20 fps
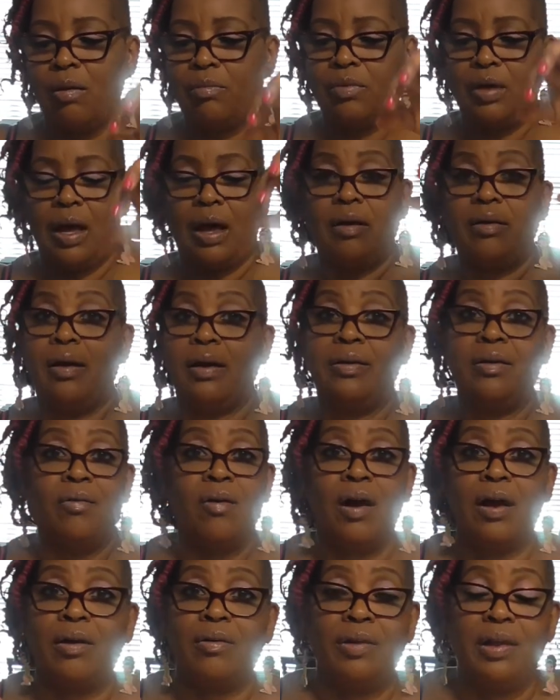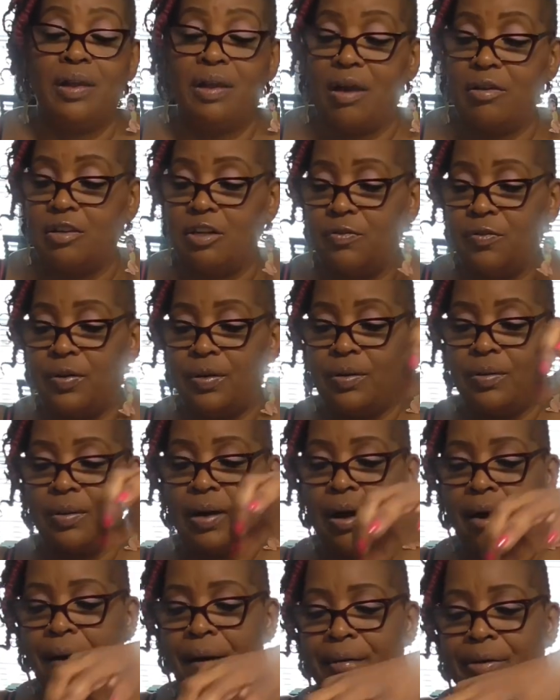Yeah, I know I ain't gonna eat all this food,
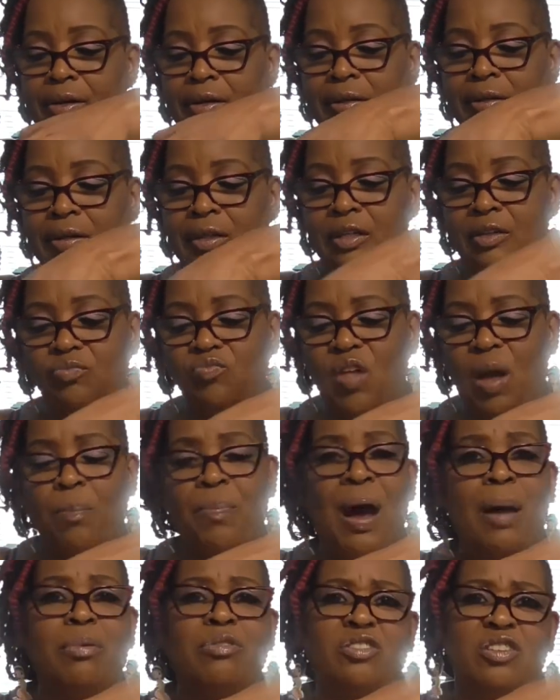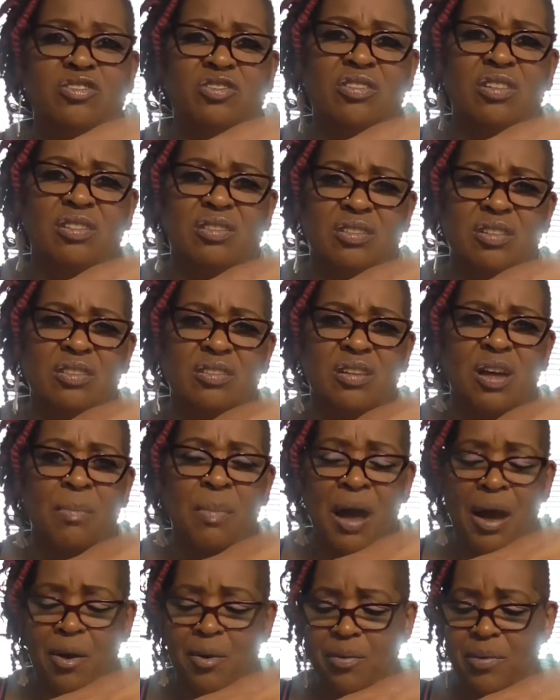huh? I probably just should have took
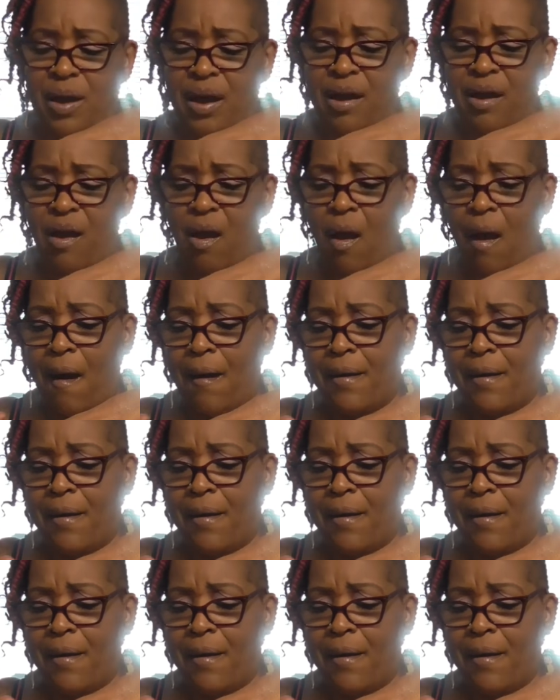some out, right?